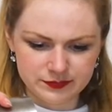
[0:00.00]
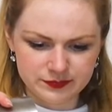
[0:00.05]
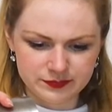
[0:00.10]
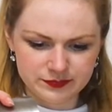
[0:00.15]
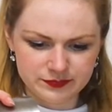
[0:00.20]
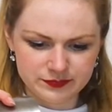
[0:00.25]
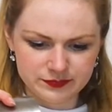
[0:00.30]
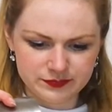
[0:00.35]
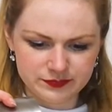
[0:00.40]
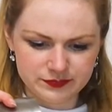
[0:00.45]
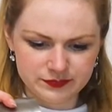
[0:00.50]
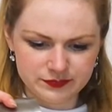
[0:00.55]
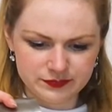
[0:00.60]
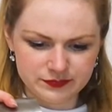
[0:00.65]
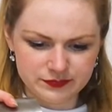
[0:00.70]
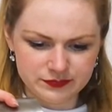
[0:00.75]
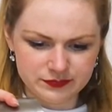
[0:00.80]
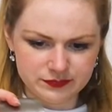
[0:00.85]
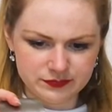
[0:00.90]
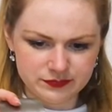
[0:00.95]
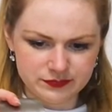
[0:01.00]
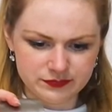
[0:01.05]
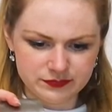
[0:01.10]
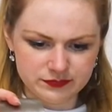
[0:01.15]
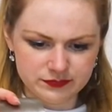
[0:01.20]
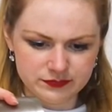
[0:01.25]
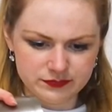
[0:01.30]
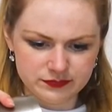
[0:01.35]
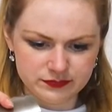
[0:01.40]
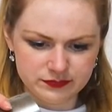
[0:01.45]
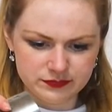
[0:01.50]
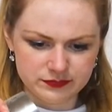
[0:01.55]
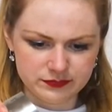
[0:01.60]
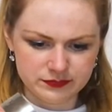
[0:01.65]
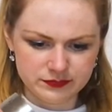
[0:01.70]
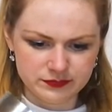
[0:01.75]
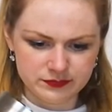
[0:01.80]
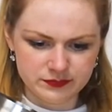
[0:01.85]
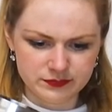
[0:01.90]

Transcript: (silence)